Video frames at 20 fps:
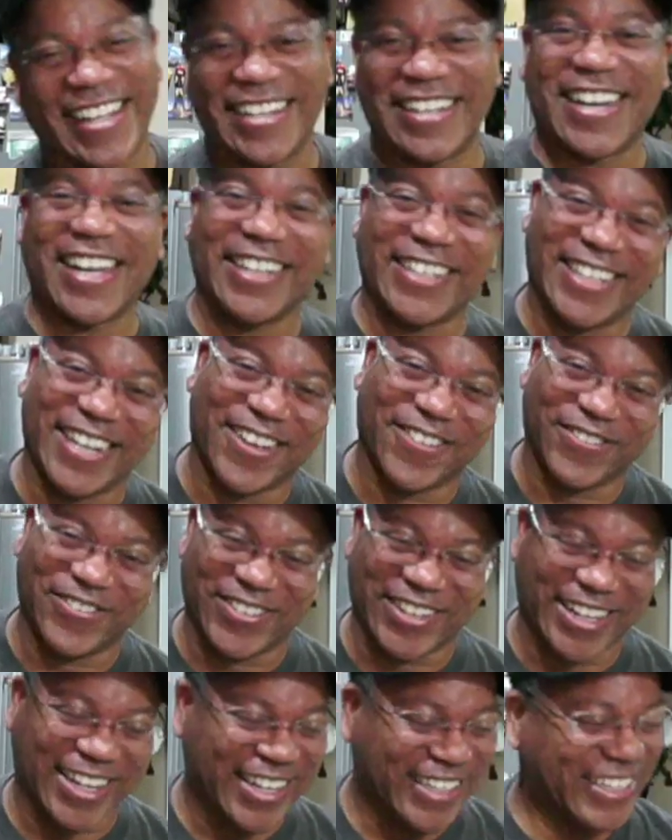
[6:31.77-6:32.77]
Not that
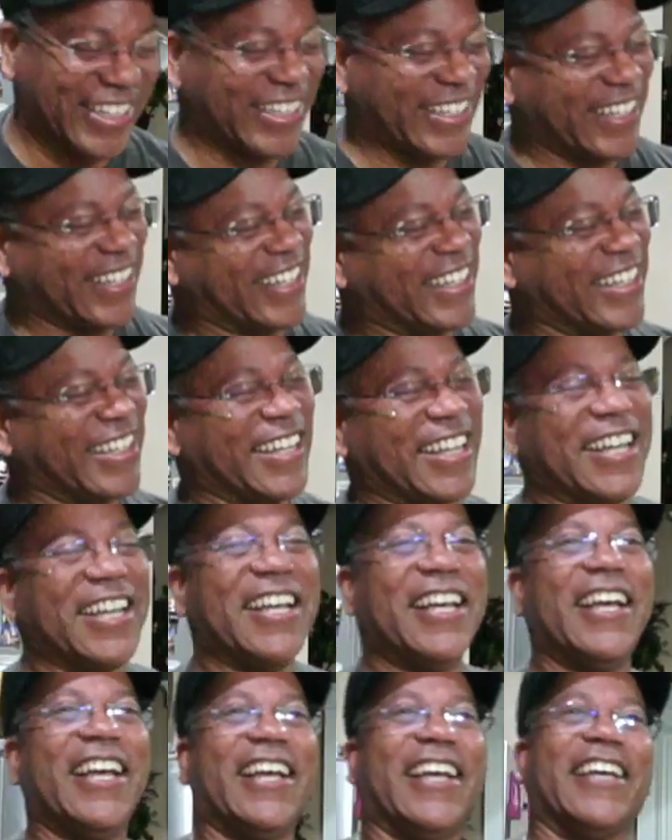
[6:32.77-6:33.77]
face.
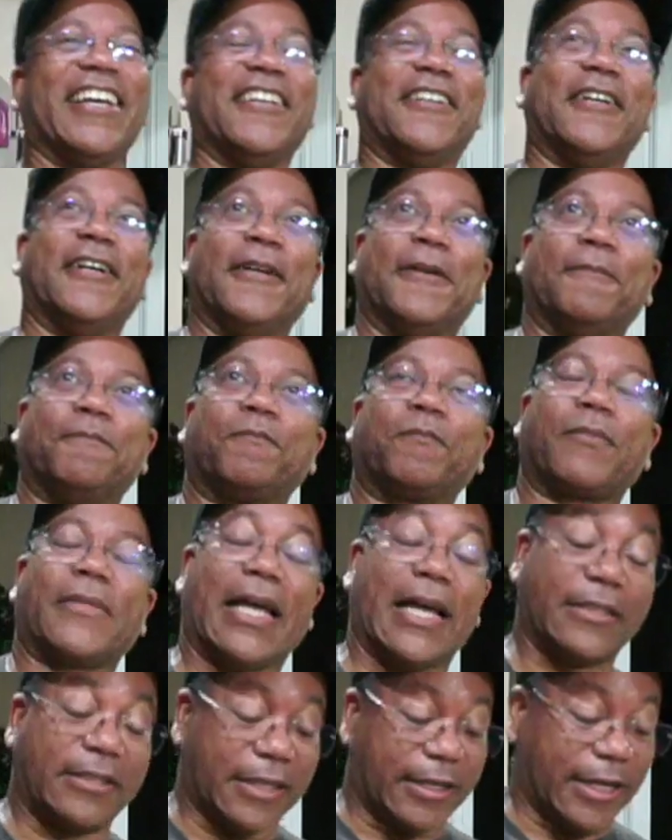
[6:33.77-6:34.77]
And um,
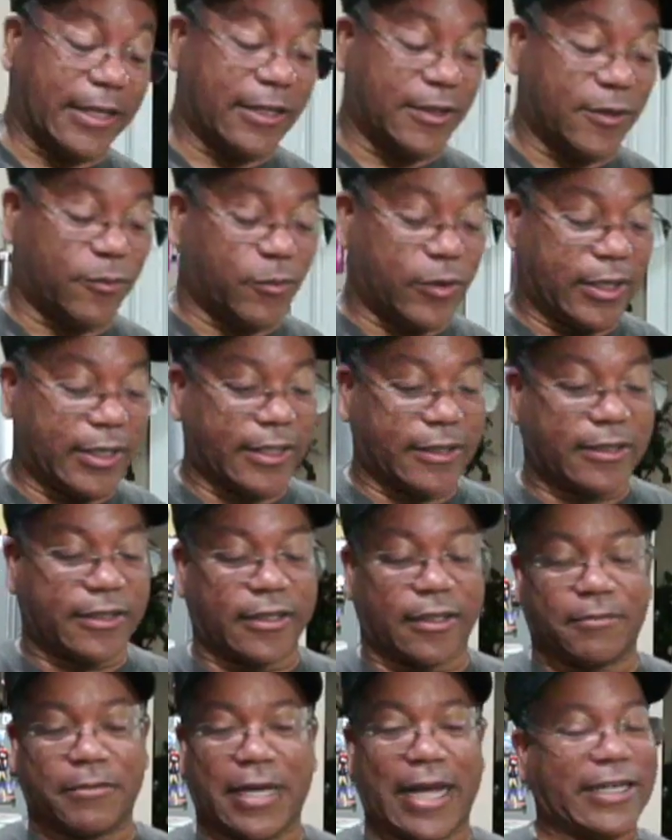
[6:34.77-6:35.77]
I said I either wanted
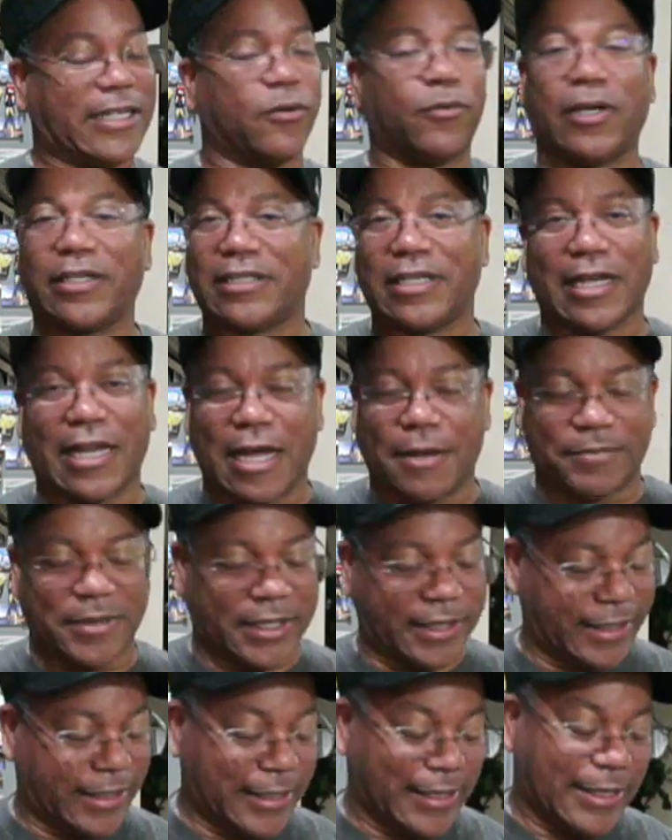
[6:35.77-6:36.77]
some, I didn't want
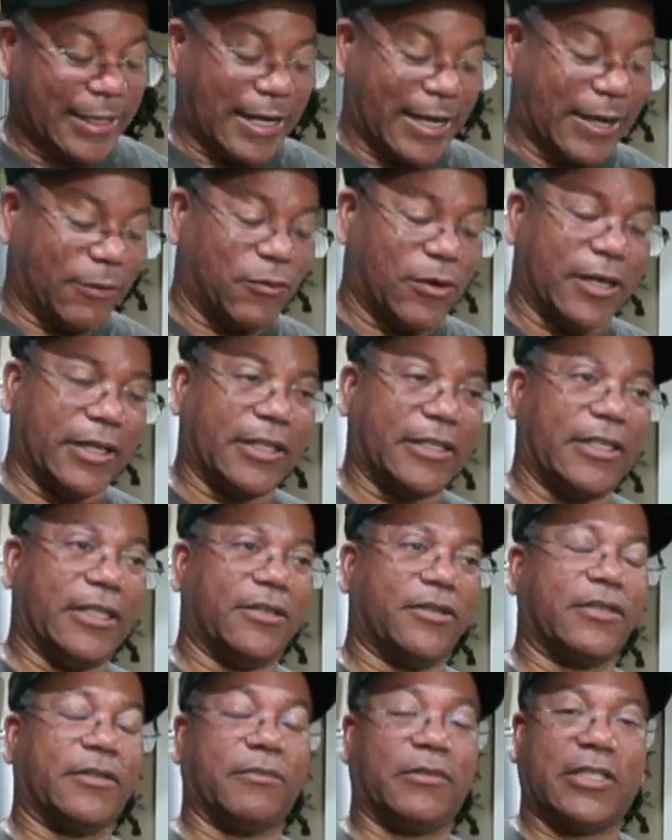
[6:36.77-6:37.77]
tilapia. I wanted either
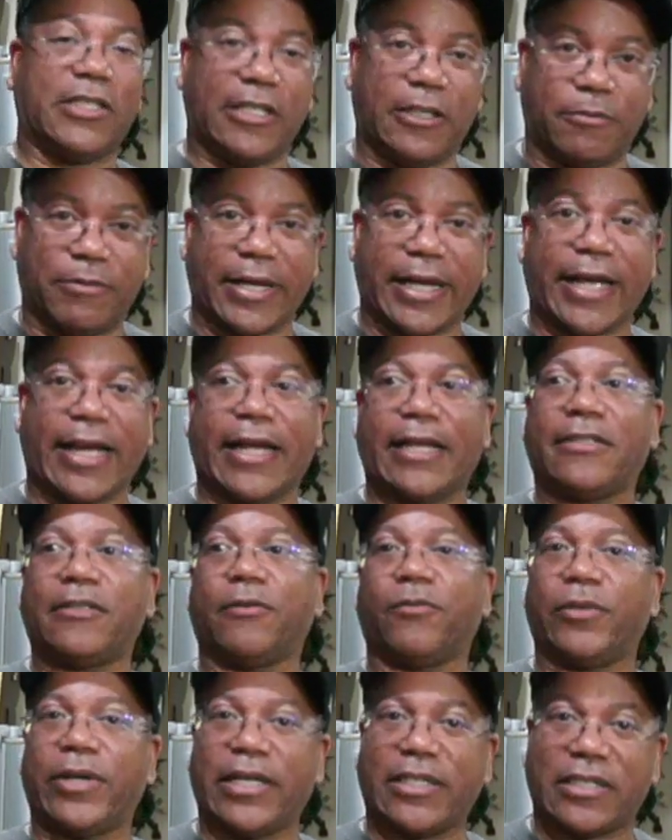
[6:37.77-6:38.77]
some sea bass,
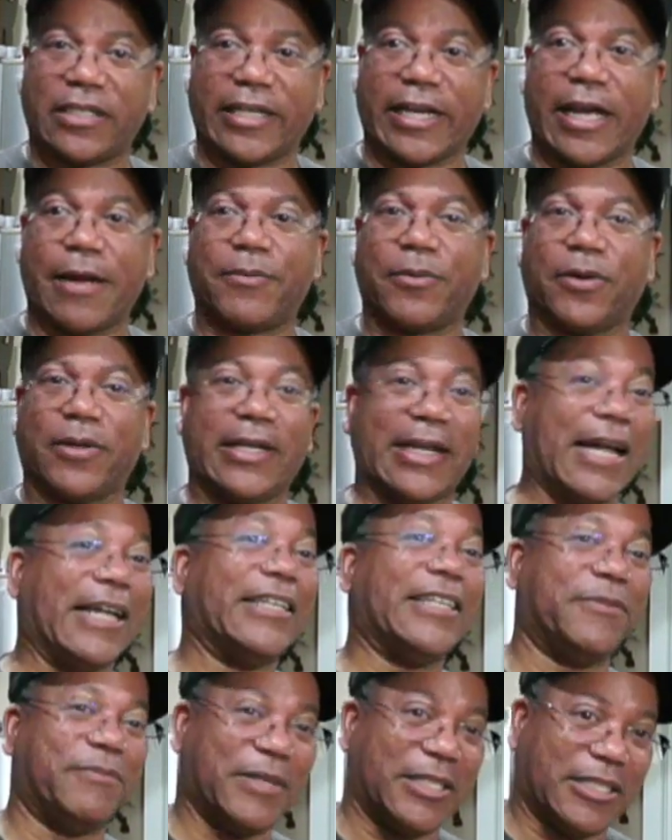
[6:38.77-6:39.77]
some red snapper. I
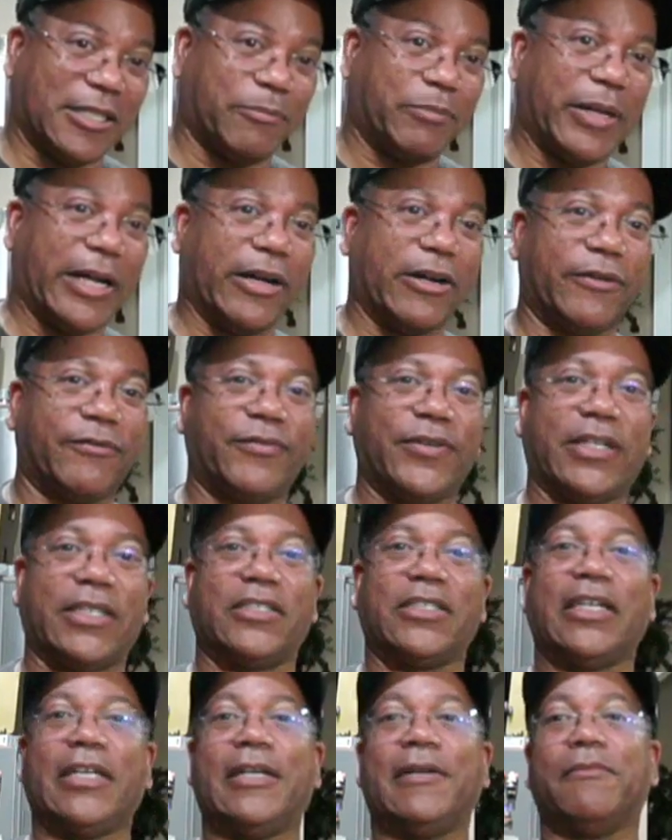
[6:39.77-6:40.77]
did mention parrot fish,
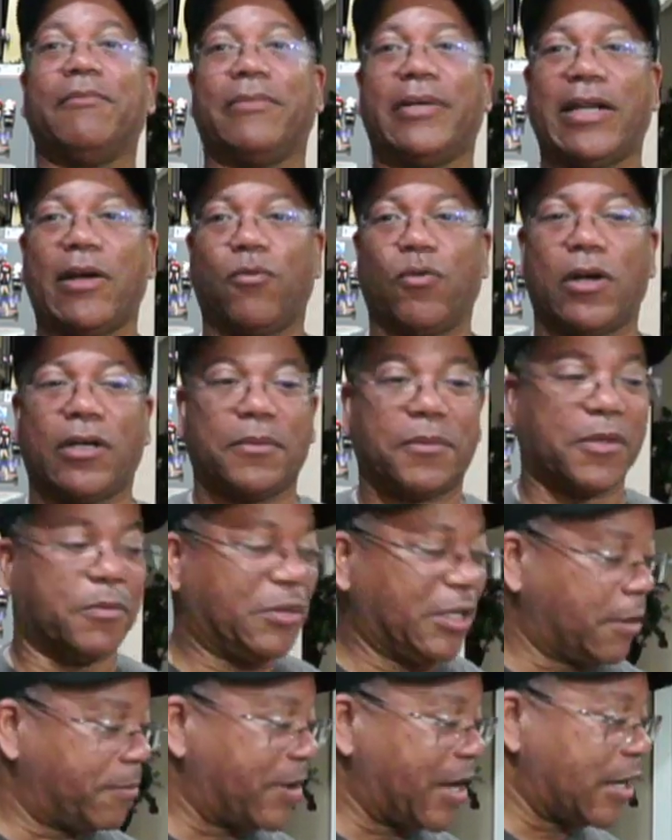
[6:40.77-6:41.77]
but I want them to
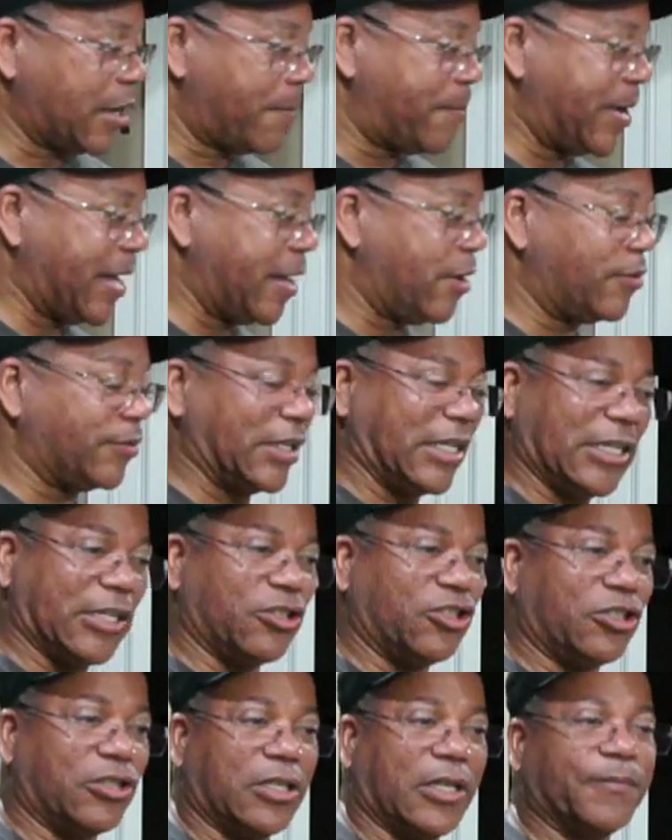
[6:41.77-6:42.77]
be about a
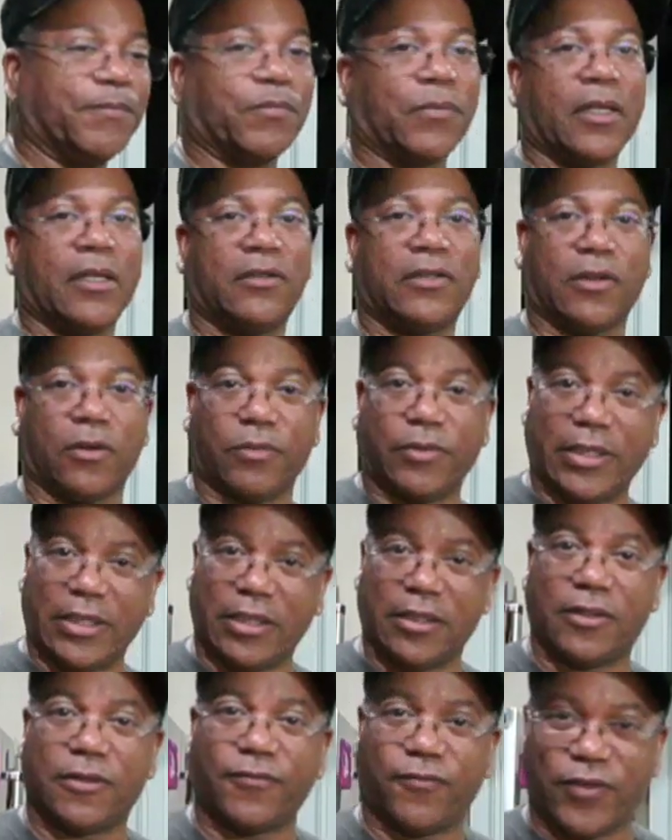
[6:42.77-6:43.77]
pound-ish. So
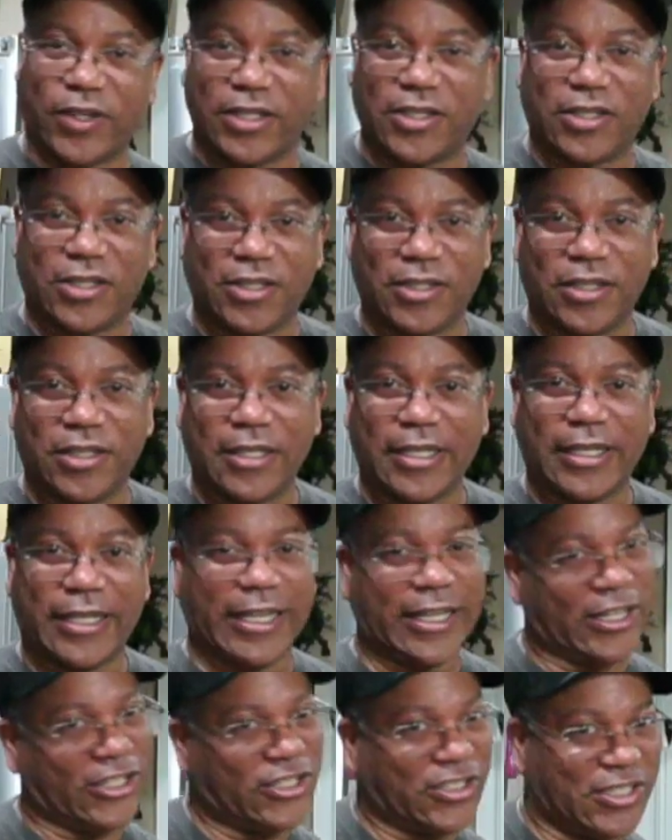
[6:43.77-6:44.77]
each
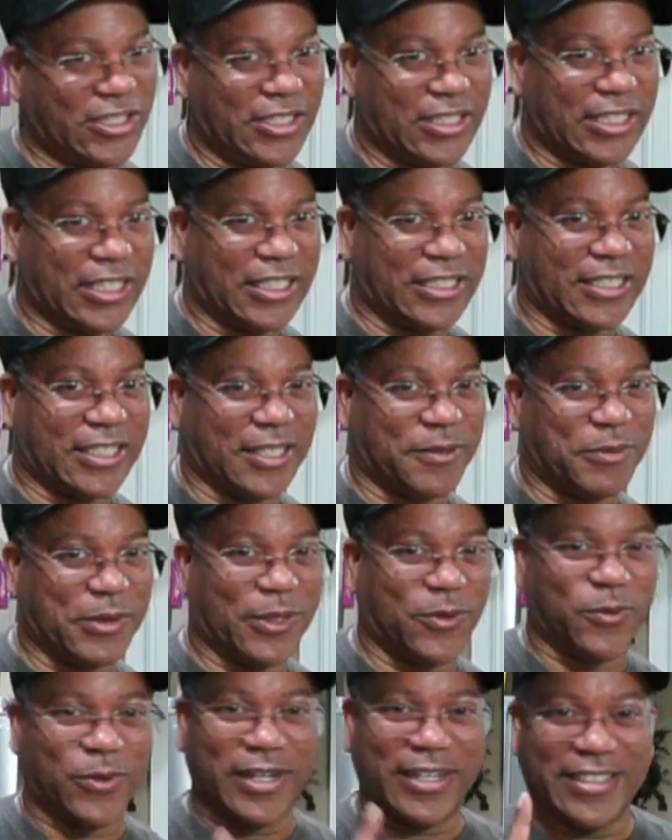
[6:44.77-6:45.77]
fish-ish is going to be
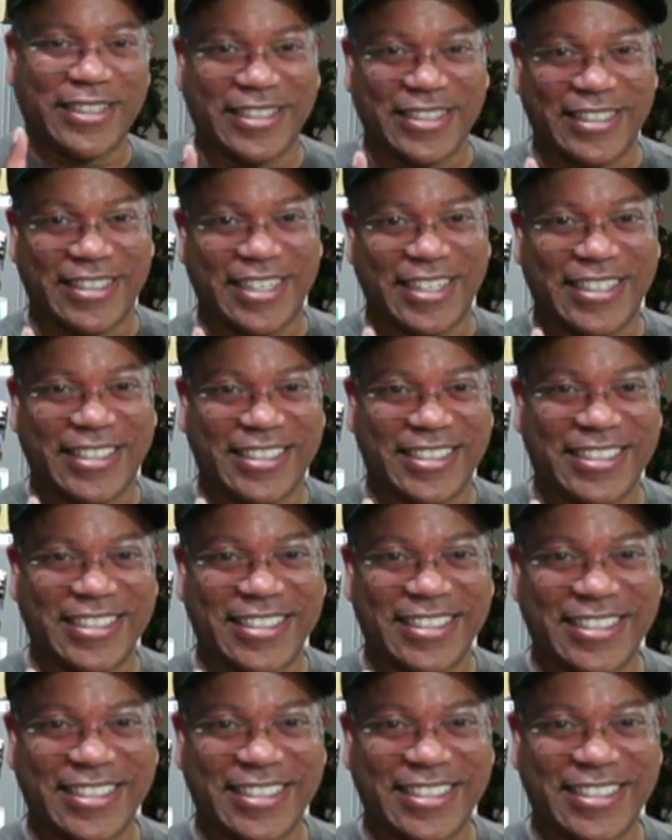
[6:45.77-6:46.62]
one dish.